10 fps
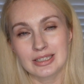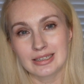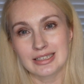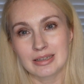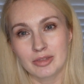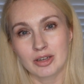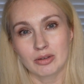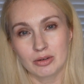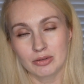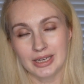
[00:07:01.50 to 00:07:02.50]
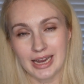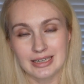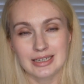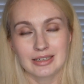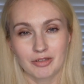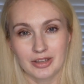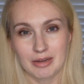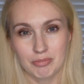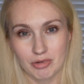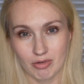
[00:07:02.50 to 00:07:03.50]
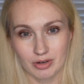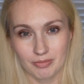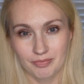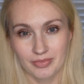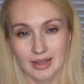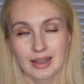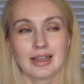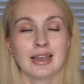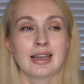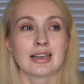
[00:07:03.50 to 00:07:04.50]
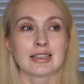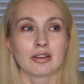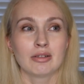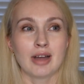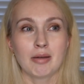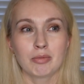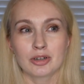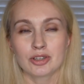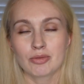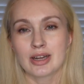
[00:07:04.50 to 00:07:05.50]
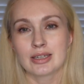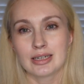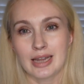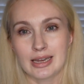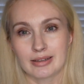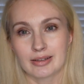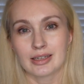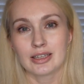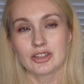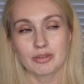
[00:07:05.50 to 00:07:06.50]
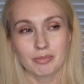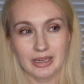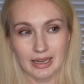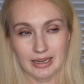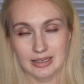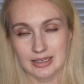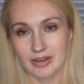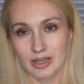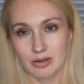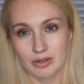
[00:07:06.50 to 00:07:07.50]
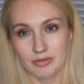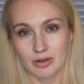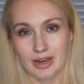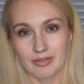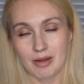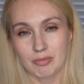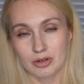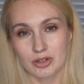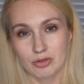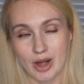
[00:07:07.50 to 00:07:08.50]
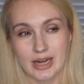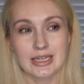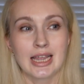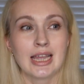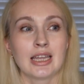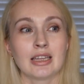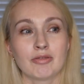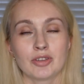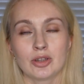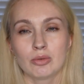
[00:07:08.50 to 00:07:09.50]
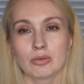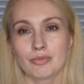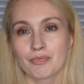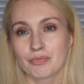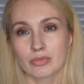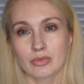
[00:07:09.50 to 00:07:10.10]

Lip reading: tells them that you're a good candidate for their program. So upward trend in anything, in GPA is very good if you have upward trend. If you,